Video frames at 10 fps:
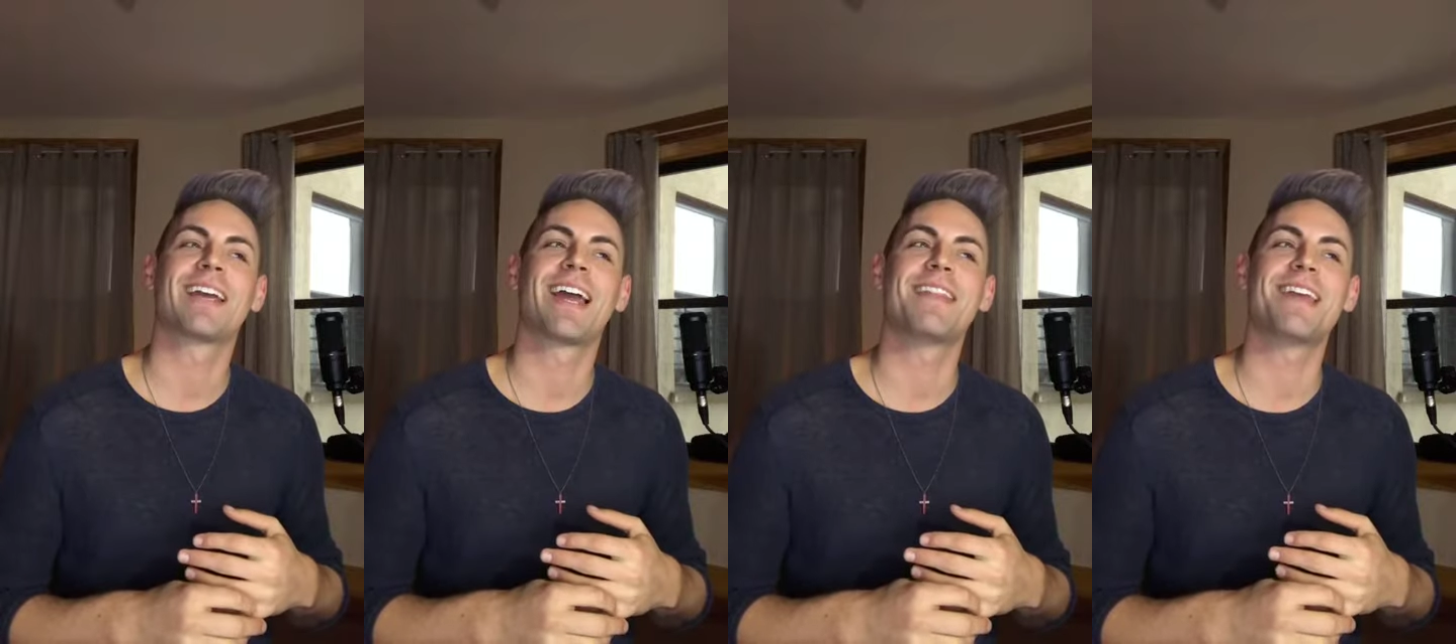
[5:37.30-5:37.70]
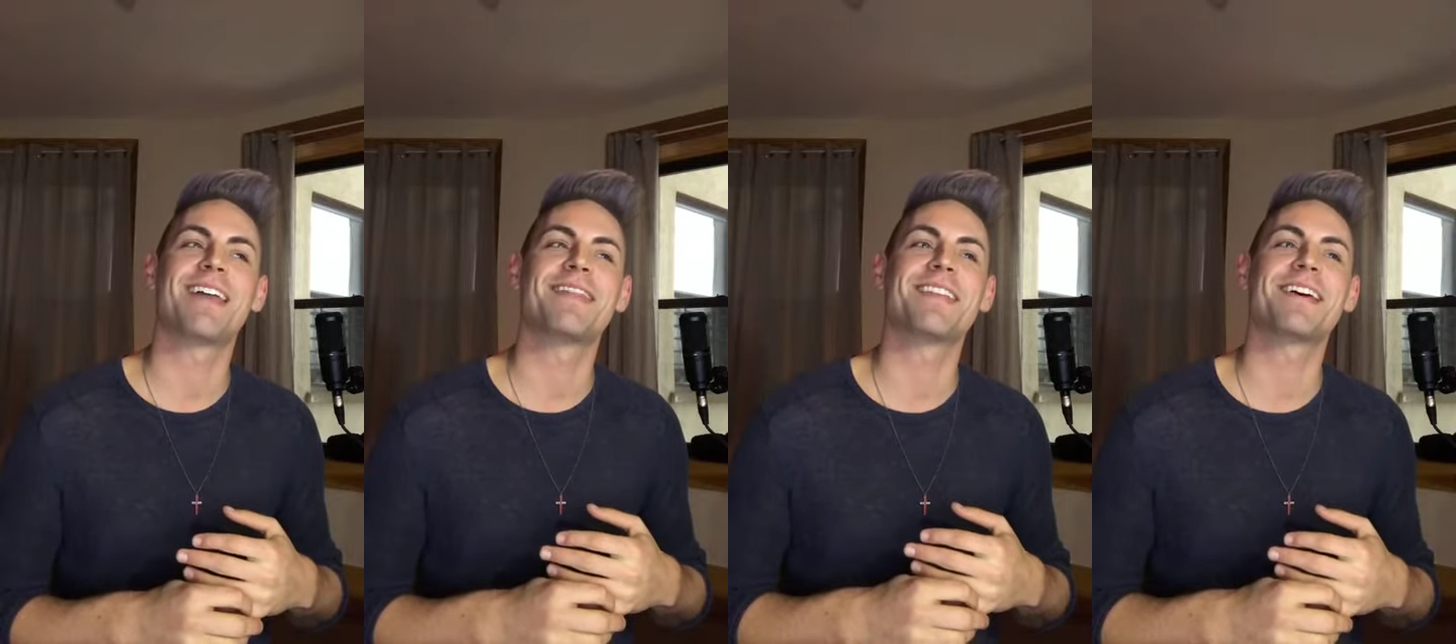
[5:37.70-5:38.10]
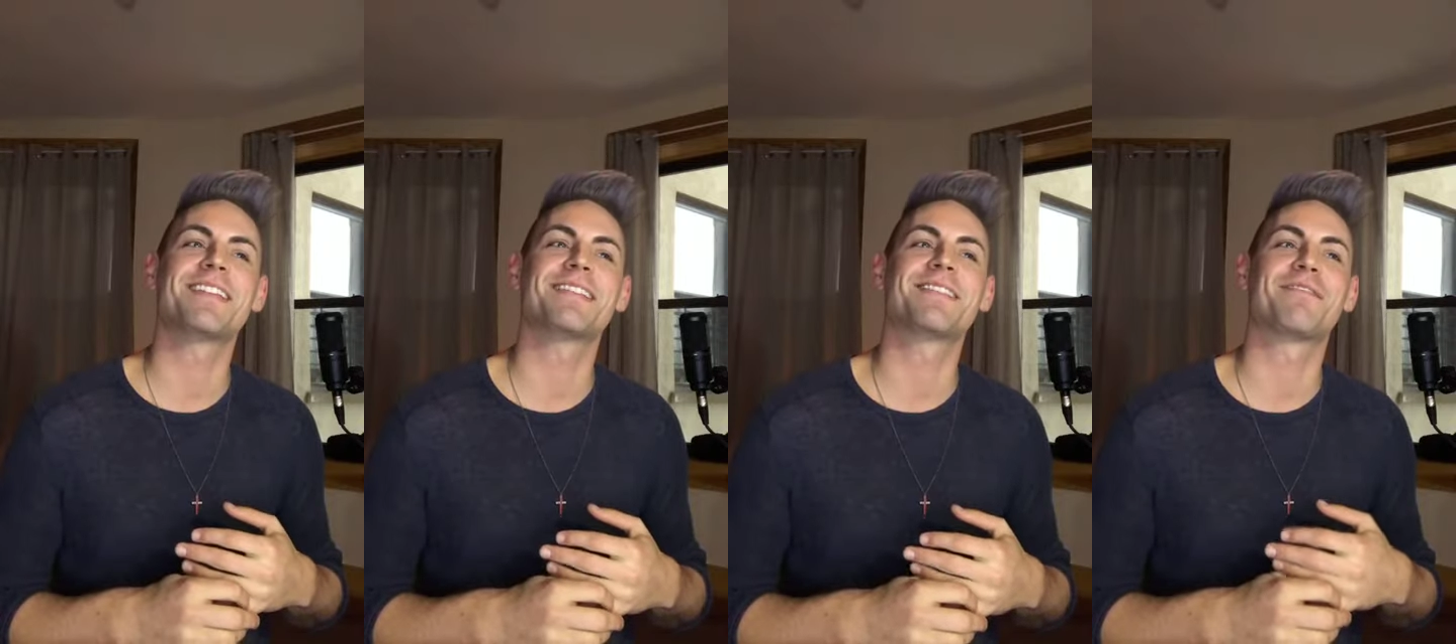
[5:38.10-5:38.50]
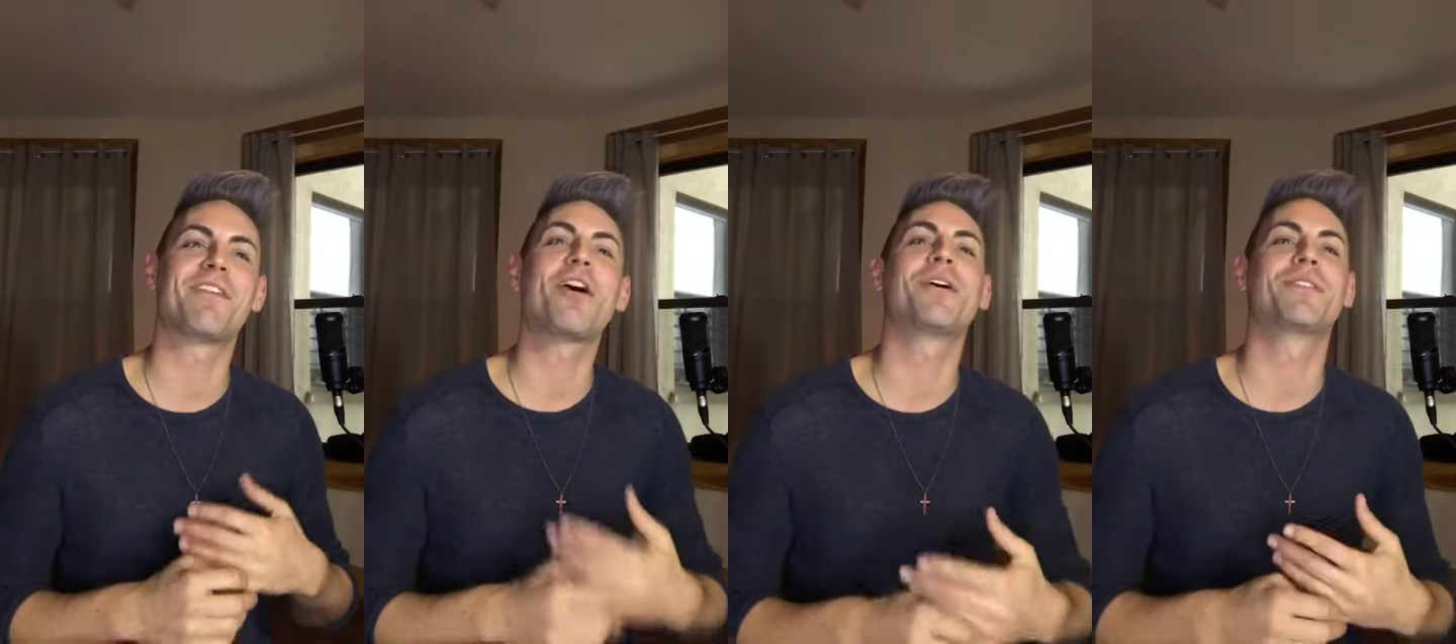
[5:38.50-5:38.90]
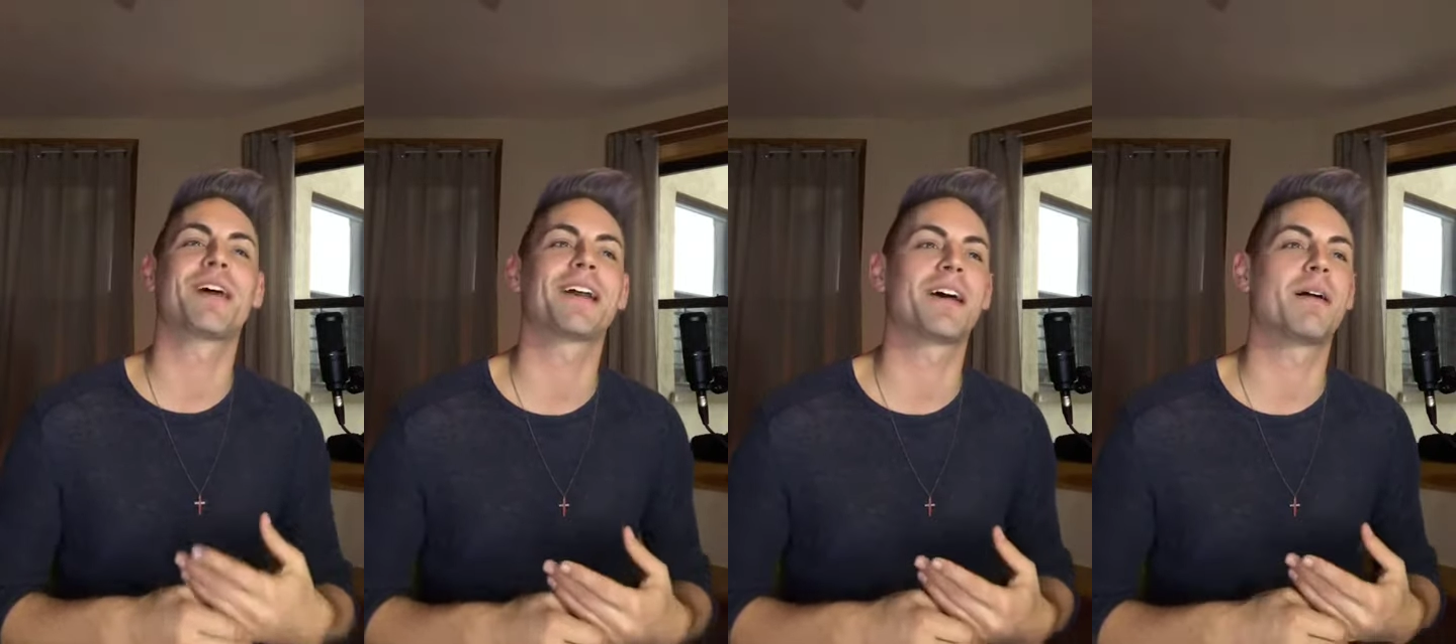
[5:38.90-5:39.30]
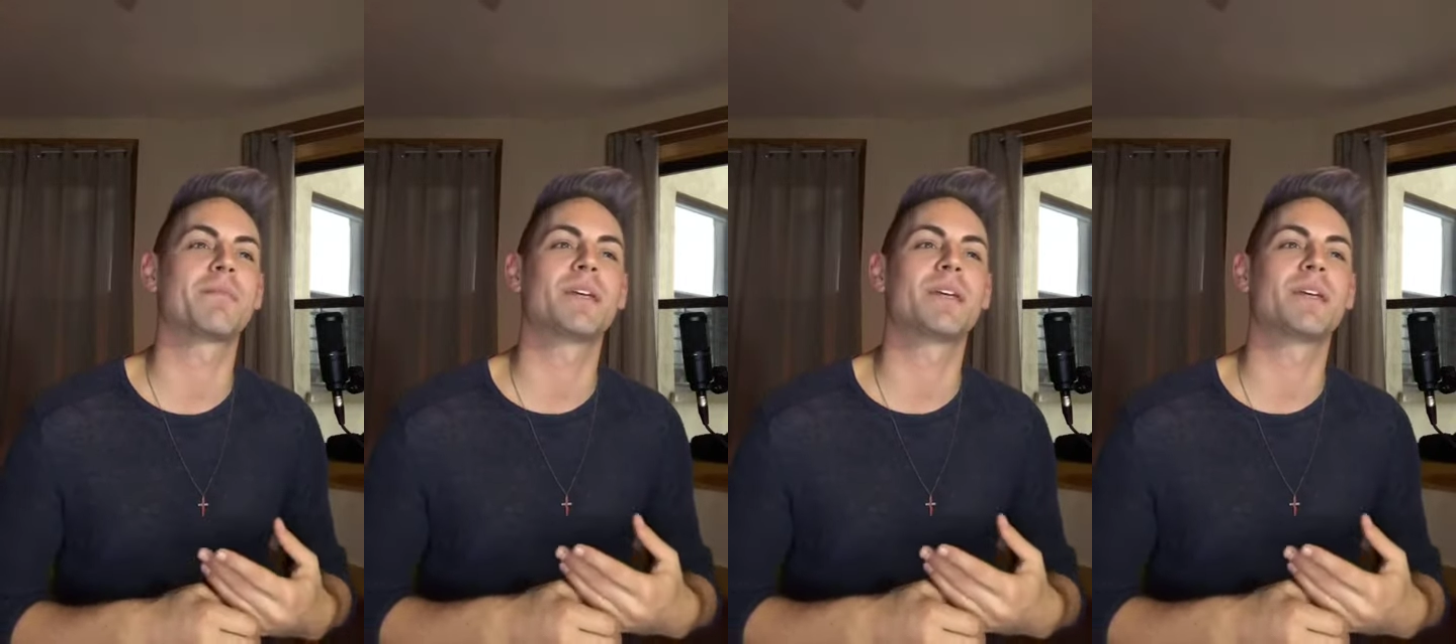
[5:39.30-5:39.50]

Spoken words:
then to follow that up,